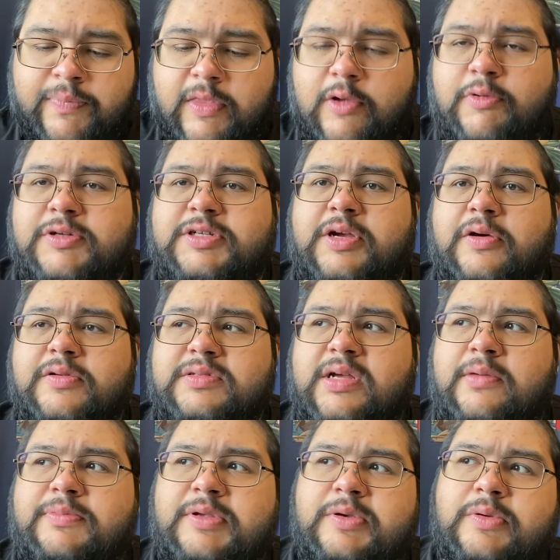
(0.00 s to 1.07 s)
which goes
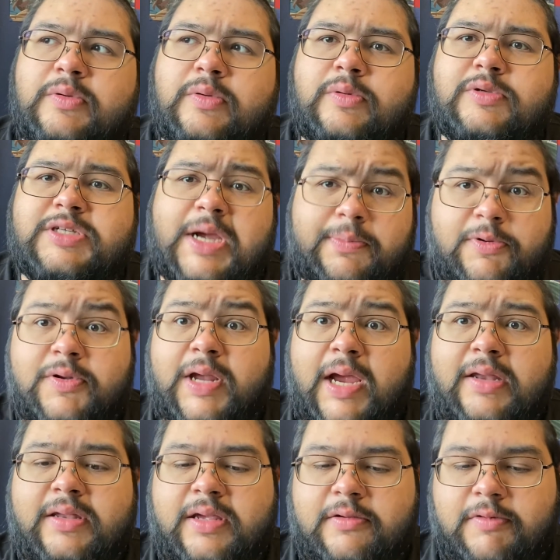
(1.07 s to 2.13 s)
up to chapter
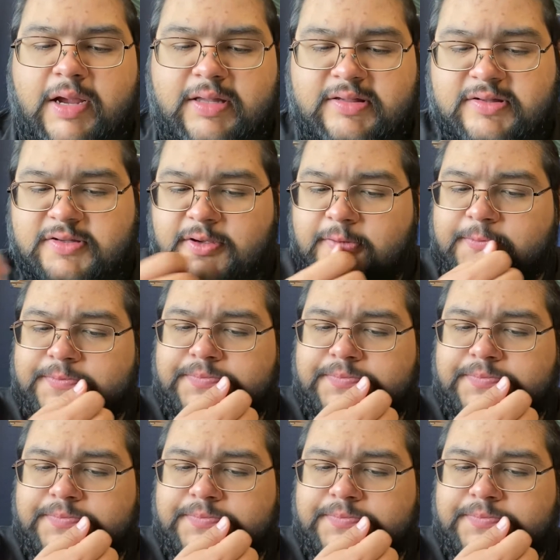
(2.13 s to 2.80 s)
ninety, right? So,